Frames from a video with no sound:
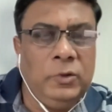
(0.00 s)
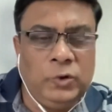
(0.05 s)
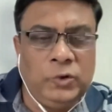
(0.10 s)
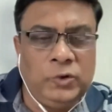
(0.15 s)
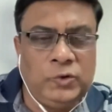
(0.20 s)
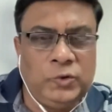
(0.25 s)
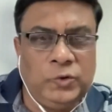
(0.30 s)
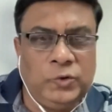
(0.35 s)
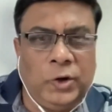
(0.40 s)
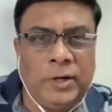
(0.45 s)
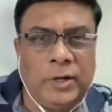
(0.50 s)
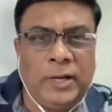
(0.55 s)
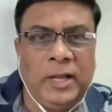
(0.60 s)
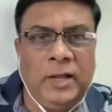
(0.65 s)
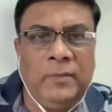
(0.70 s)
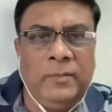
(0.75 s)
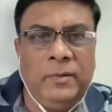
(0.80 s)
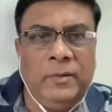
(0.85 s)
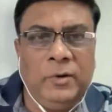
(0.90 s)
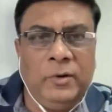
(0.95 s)
Those do not
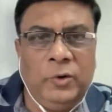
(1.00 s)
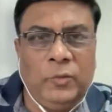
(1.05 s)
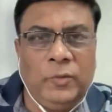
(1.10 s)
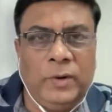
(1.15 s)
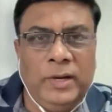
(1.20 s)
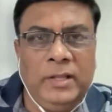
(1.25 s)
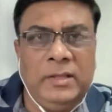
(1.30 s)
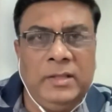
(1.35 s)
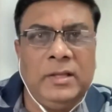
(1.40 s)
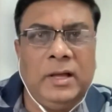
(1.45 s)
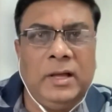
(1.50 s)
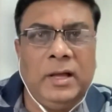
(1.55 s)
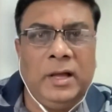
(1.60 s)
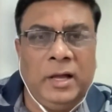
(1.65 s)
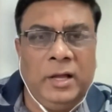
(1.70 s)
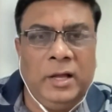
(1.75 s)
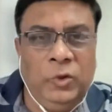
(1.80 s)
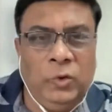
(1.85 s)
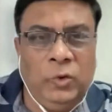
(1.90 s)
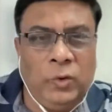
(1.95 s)
have, no worries.
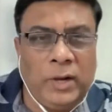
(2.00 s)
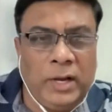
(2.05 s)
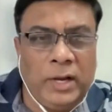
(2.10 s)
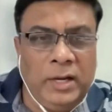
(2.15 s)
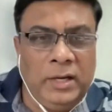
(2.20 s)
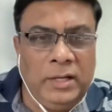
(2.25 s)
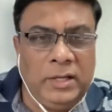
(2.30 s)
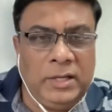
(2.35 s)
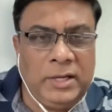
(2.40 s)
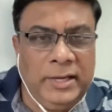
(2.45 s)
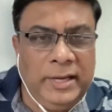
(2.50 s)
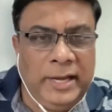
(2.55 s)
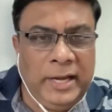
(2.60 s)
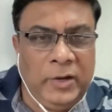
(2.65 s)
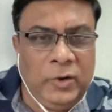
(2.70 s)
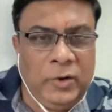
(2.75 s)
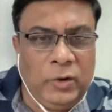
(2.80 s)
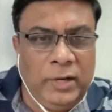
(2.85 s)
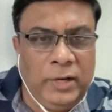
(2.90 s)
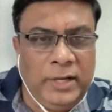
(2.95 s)
You can
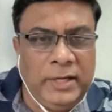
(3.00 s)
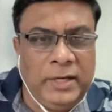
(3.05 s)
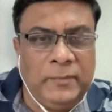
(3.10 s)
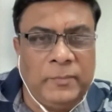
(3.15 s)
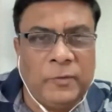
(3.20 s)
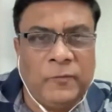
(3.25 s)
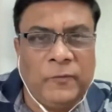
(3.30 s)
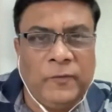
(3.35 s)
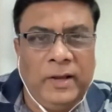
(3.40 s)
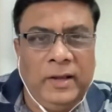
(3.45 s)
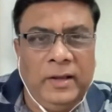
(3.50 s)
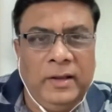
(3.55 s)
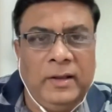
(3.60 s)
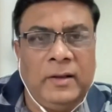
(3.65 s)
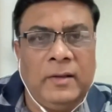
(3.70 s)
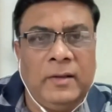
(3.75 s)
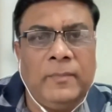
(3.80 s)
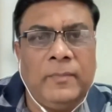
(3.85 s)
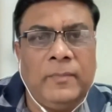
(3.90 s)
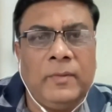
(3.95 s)
create your LinkedIn profile
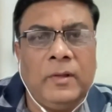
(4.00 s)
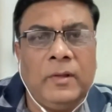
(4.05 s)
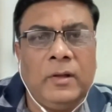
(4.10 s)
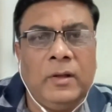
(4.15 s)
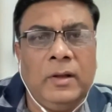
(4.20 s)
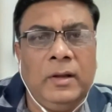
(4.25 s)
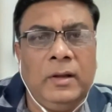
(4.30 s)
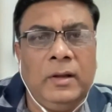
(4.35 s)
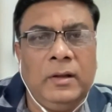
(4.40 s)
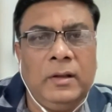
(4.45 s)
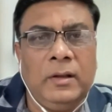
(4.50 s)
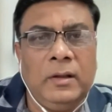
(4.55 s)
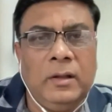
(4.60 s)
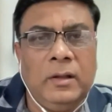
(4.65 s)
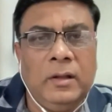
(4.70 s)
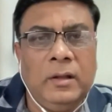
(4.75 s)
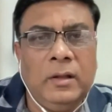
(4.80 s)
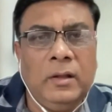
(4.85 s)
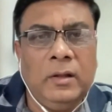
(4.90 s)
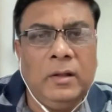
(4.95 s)
here. All right.
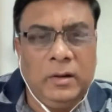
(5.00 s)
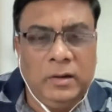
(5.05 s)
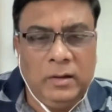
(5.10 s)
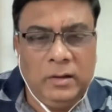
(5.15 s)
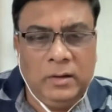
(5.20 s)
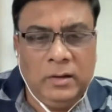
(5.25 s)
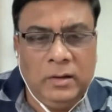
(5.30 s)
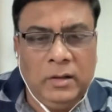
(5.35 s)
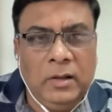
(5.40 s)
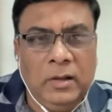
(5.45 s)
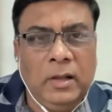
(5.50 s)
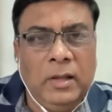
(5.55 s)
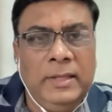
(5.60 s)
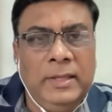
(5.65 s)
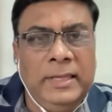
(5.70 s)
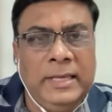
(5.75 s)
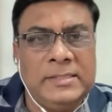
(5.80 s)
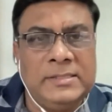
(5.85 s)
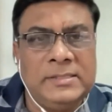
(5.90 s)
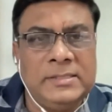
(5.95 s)

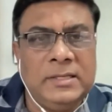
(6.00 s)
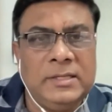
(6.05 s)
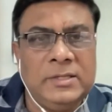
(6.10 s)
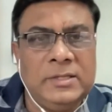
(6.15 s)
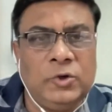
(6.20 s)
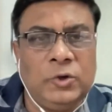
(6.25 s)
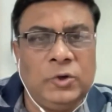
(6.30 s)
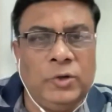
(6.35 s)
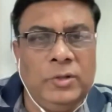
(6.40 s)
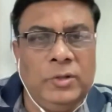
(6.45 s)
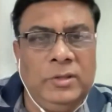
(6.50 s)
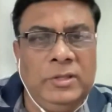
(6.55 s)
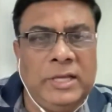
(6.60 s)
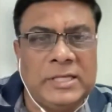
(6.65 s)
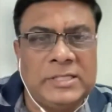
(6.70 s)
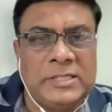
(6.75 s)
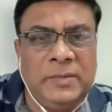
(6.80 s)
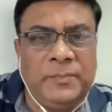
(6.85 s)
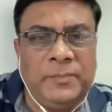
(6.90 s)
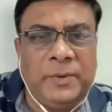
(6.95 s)
Yes. So,
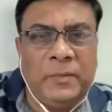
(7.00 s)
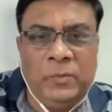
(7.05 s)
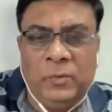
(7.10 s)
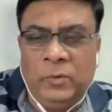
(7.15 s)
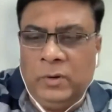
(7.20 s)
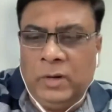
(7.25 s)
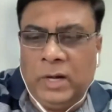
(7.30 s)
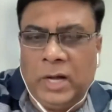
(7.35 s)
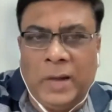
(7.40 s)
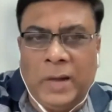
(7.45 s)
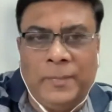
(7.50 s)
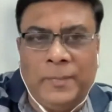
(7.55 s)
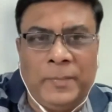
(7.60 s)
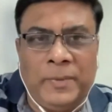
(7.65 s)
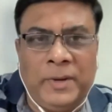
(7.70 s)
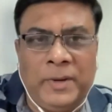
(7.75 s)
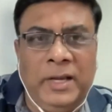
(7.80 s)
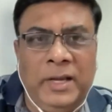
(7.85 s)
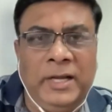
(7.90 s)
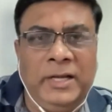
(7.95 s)
Jaste Prabhu, aap
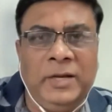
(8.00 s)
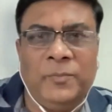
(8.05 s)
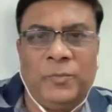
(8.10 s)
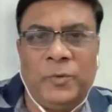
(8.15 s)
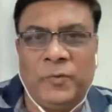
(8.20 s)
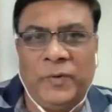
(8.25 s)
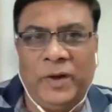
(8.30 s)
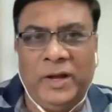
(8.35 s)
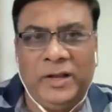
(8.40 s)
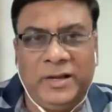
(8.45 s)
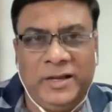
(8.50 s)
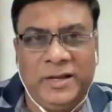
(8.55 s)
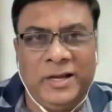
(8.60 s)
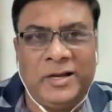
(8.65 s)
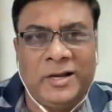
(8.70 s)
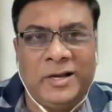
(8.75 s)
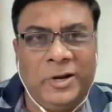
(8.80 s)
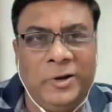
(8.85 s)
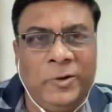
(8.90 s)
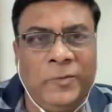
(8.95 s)
apna LinkedIn profile
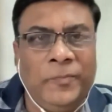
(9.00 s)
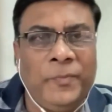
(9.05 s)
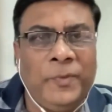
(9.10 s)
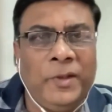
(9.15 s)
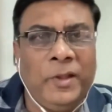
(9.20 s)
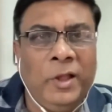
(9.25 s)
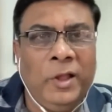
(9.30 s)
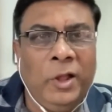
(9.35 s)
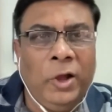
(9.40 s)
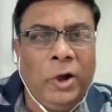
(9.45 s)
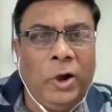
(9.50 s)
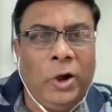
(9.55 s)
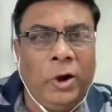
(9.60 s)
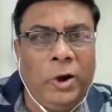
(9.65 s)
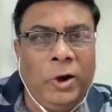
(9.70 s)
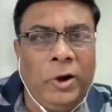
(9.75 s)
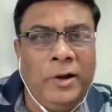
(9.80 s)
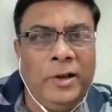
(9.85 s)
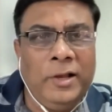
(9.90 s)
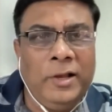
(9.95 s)
create kar lo.
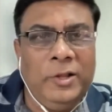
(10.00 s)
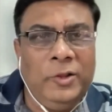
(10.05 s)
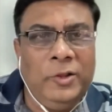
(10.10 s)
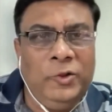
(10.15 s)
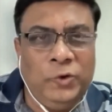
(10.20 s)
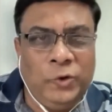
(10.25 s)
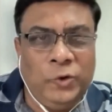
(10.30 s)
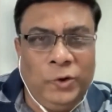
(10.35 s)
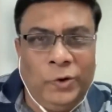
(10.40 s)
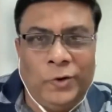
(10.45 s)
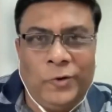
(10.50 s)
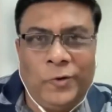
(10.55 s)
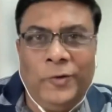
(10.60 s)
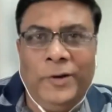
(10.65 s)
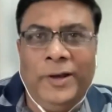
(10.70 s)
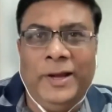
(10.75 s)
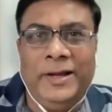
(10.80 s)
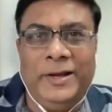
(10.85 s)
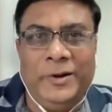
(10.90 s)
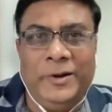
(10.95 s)
Aur jo log
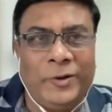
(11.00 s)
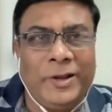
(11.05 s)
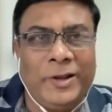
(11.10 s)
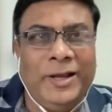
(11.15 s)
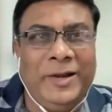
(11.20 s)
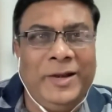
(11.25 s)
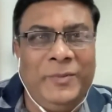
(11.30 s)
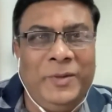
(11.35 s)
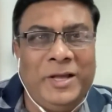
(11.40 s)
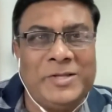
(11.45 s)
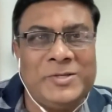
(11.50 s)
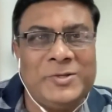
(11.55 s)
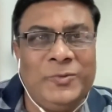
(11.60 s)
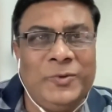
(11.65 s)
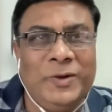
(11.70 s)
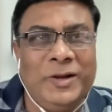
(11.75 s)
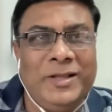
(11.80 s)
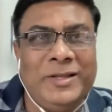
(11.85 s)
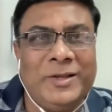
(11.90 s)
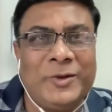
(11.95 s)
ko link, okay, let me ask
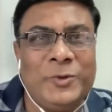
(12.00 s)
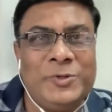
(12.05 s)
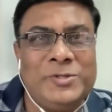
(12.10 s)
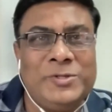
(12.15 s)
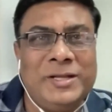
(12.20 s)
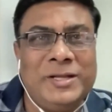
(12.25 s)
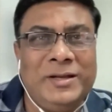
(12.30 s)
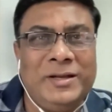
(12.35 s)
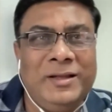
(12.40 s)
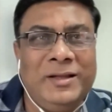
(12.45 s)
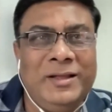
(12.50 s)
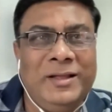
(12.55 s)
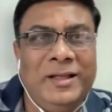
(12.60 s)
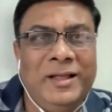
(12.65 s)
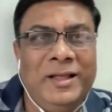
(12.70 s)
you one other question.